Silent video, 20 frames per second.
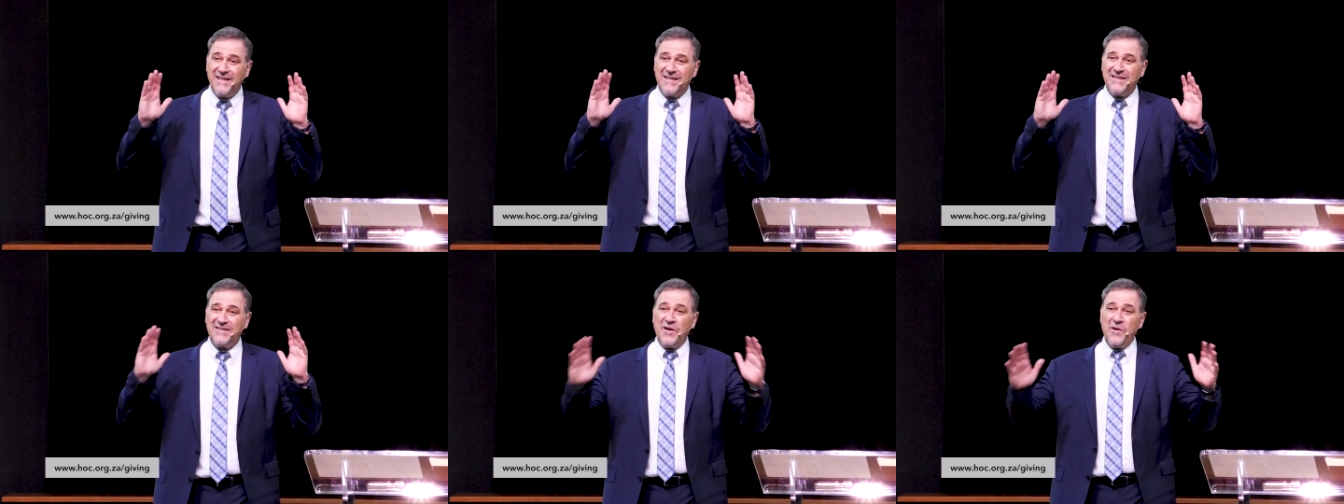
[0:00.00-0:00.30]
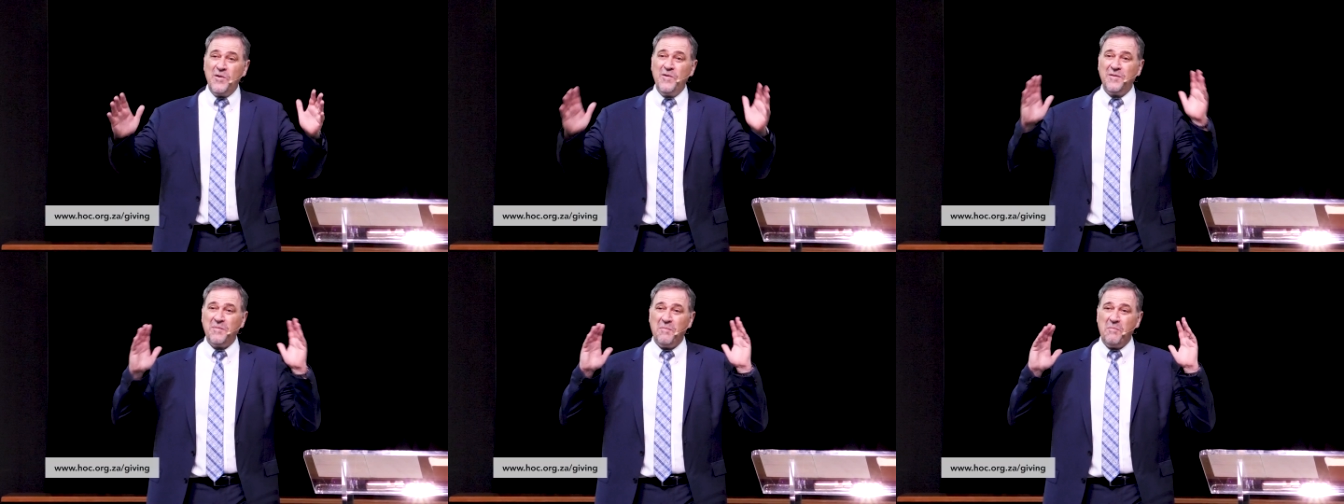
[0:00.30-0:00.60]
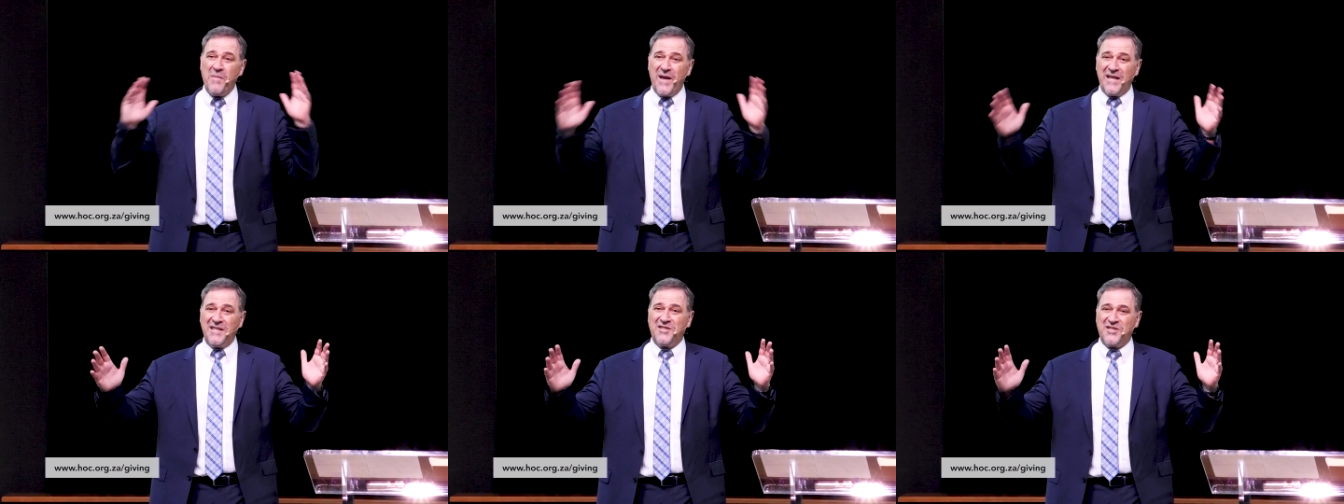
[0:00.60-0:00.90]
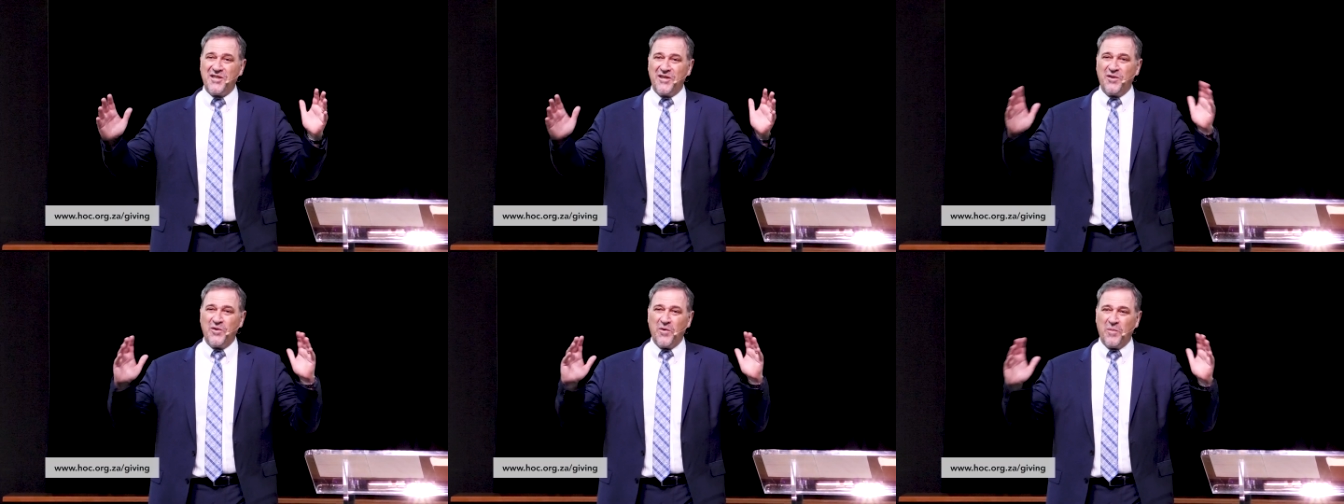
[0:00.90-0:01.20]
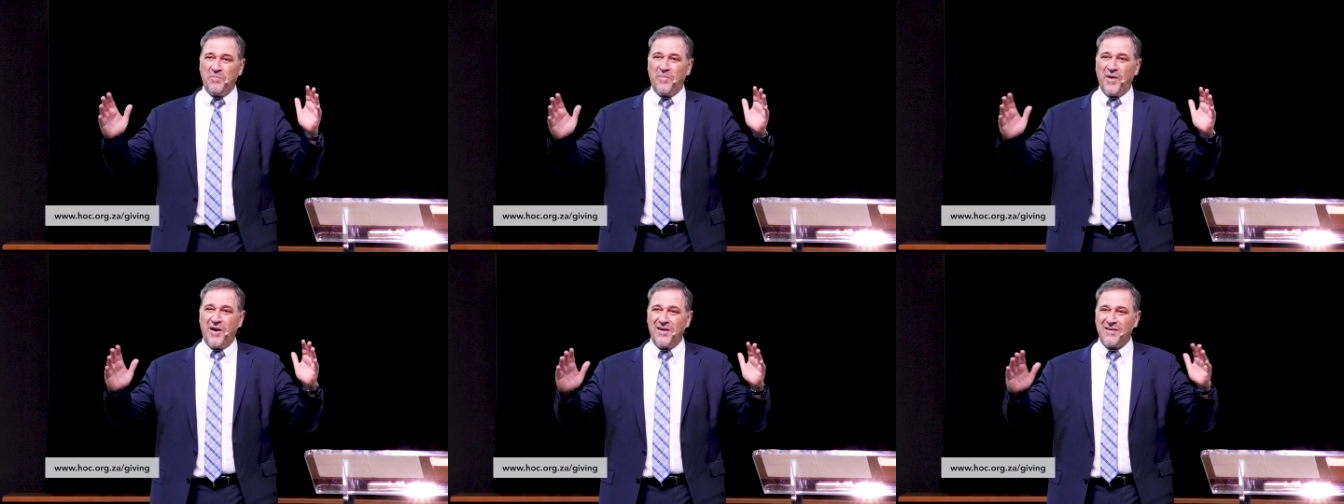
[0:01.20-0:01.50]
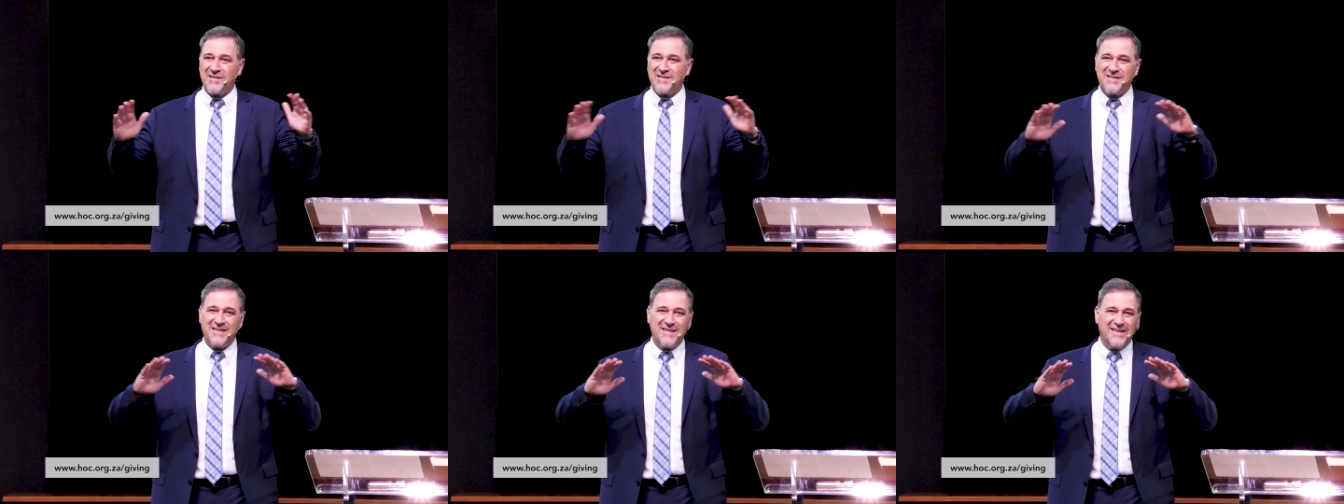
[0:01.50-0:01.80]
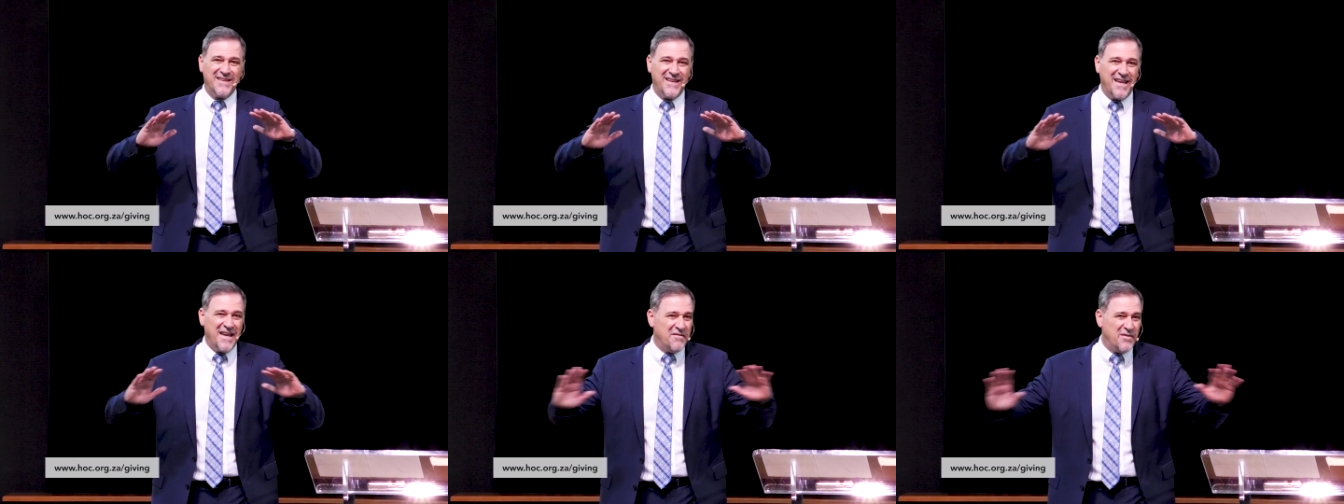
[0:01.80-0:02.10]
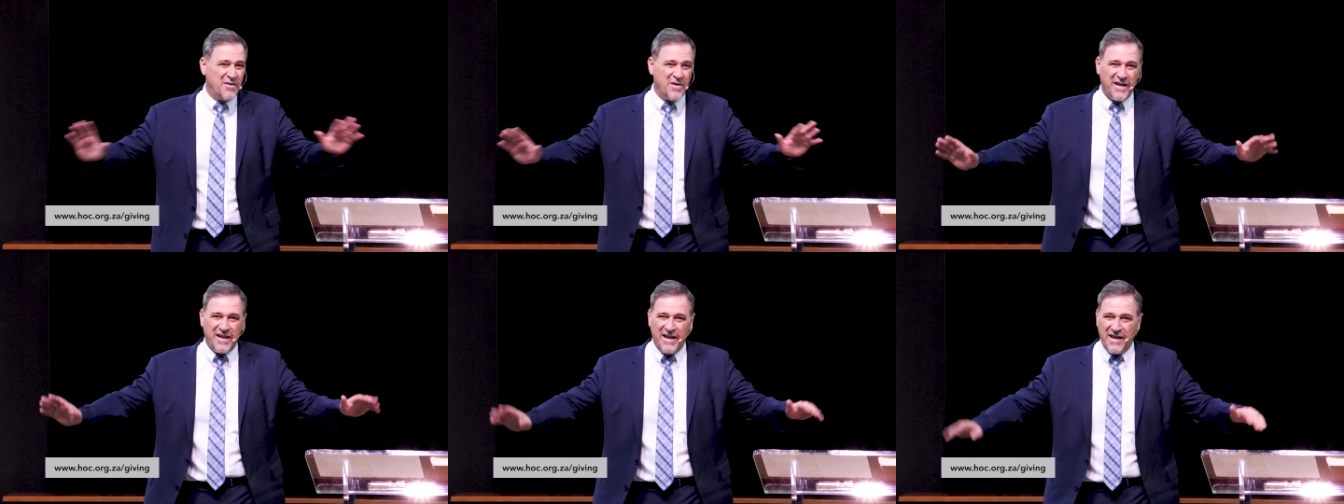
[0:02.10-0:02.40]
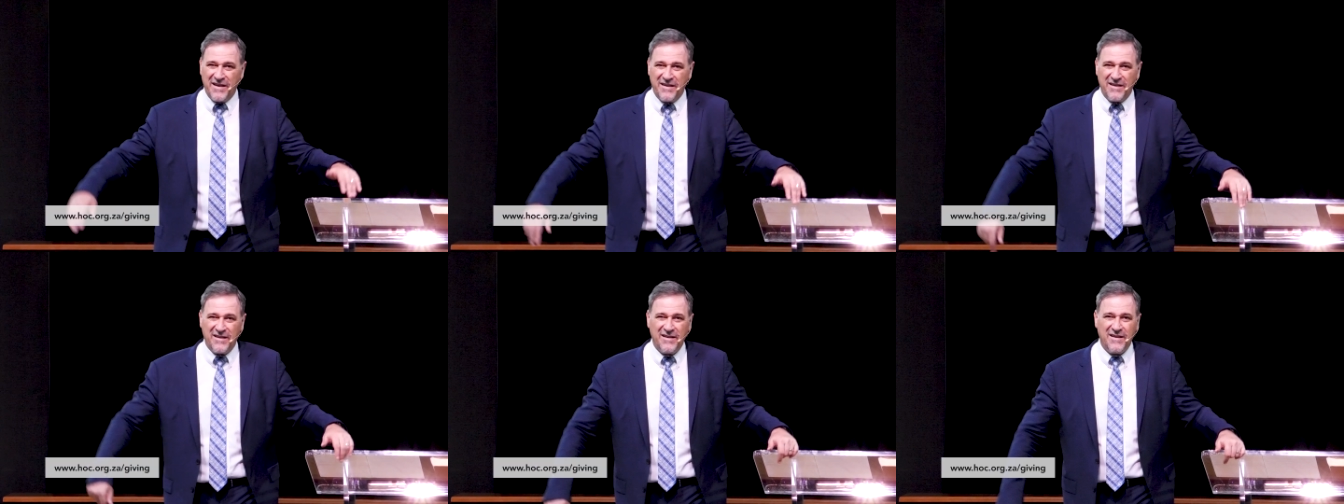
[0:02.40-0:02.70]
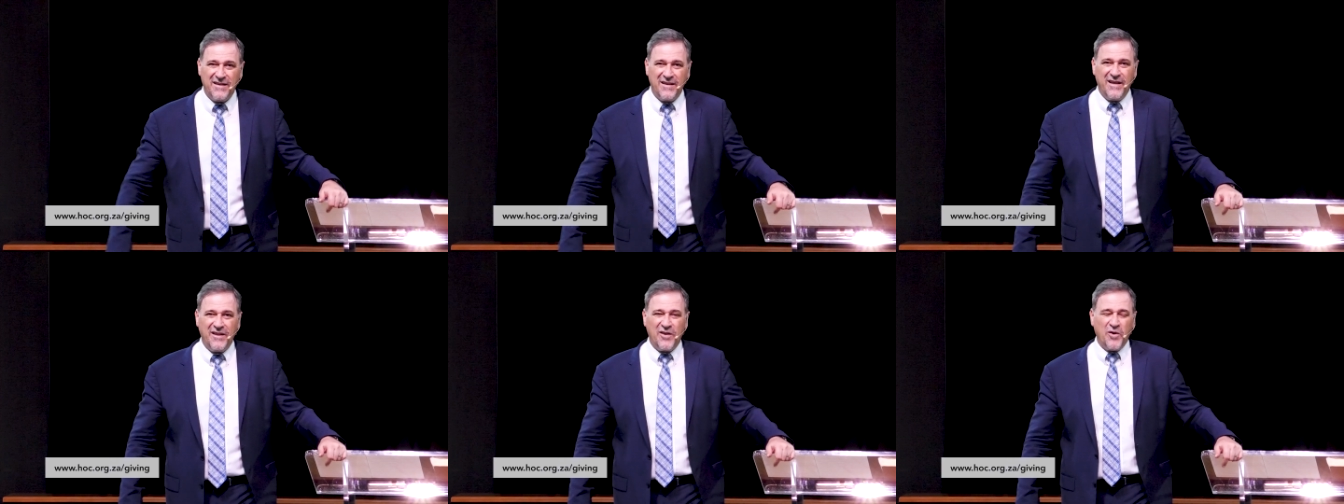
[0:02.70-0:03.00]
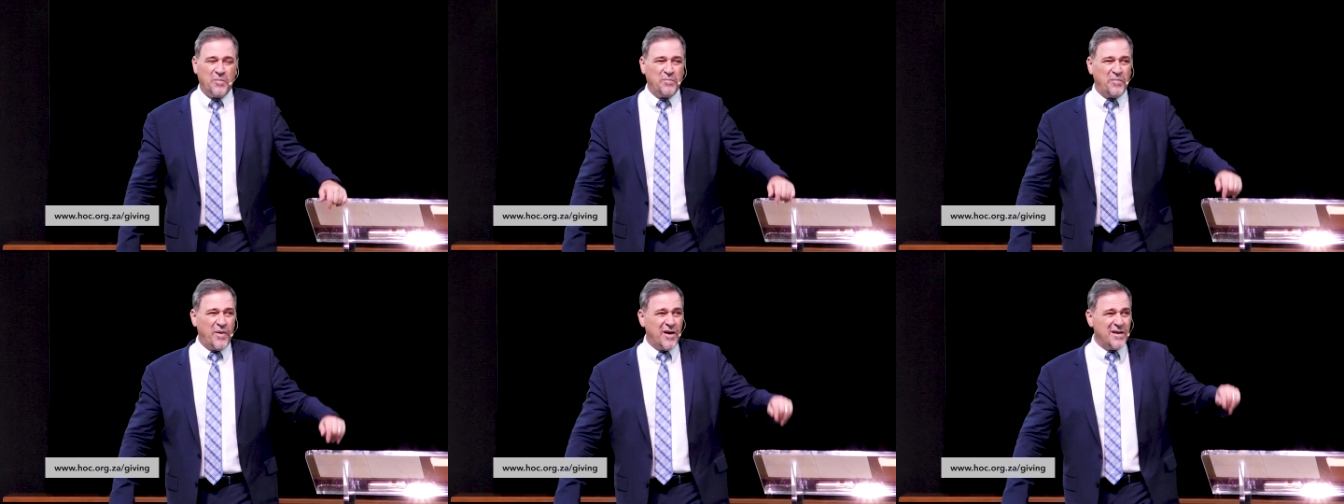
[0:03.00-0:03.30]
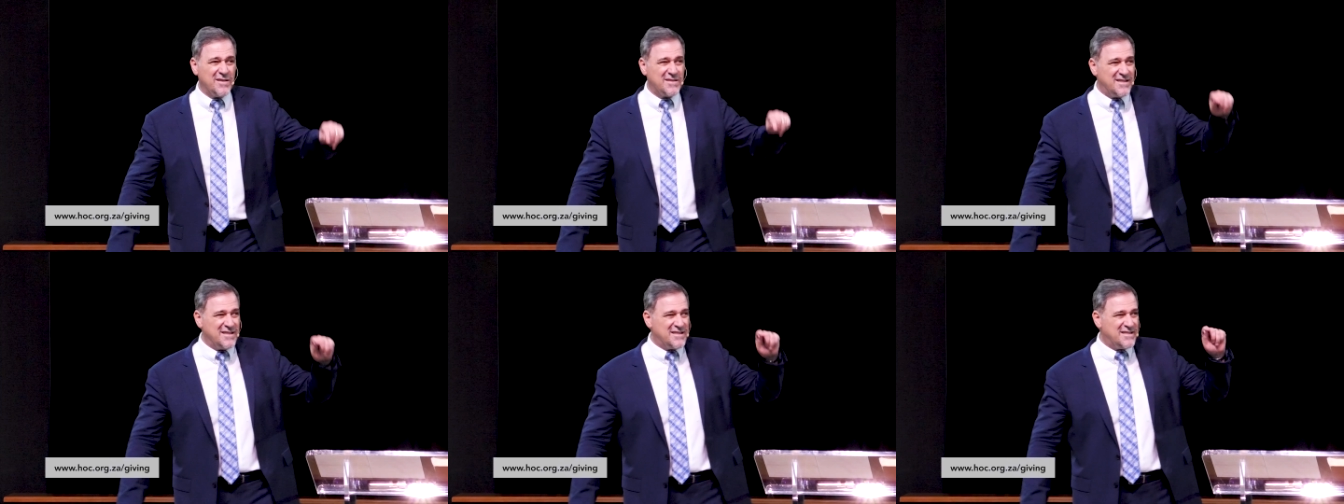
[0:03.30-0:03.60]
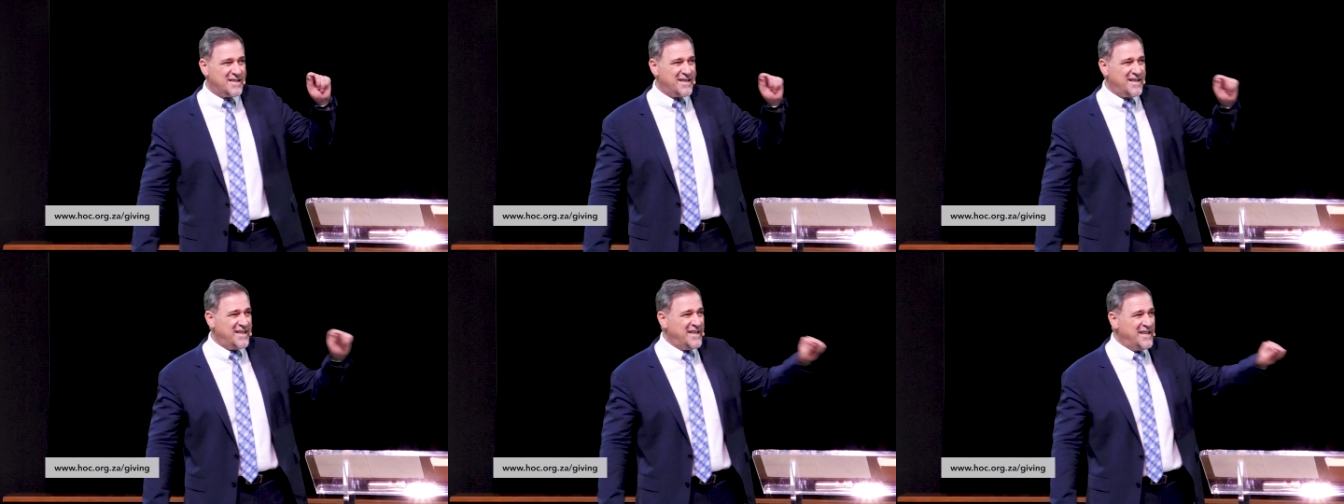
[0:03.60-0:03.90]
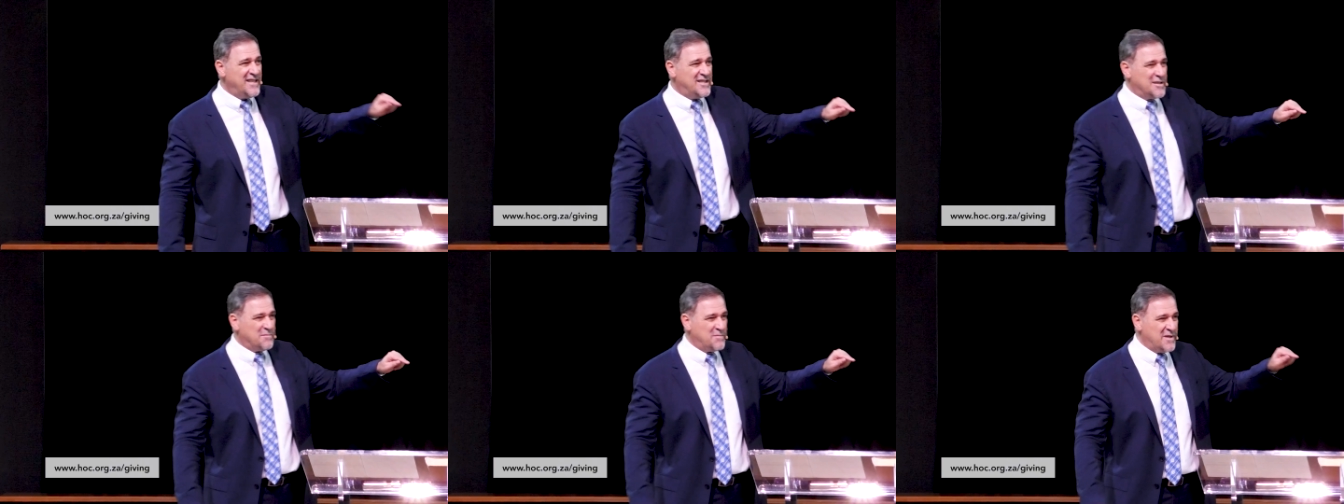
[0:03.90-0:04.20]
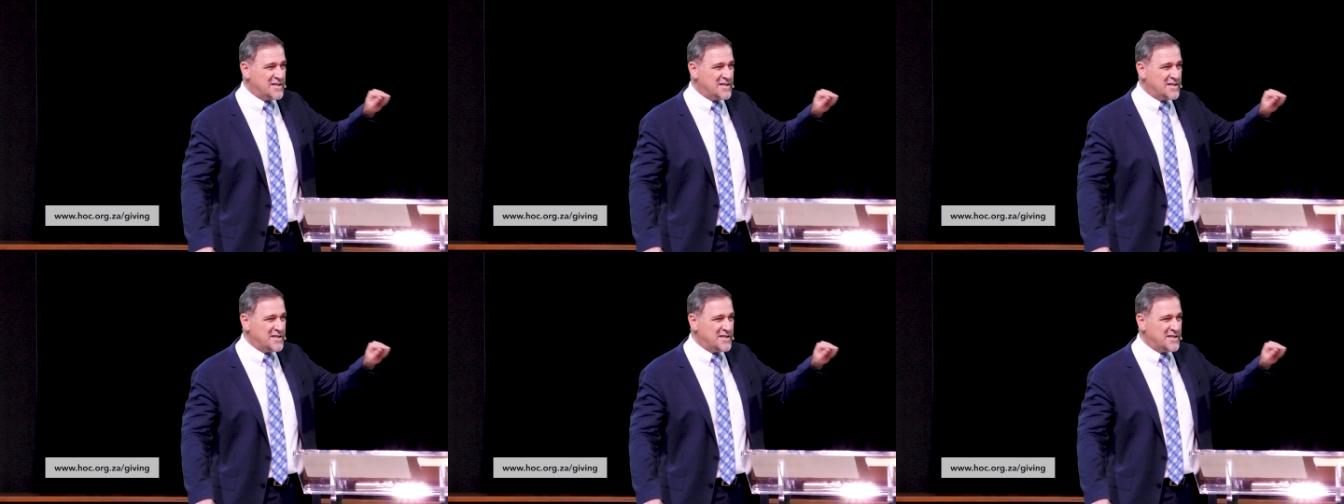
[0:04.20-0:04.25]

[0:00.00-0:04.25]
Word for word: Don't mention your past ever again. Your past is Egypt.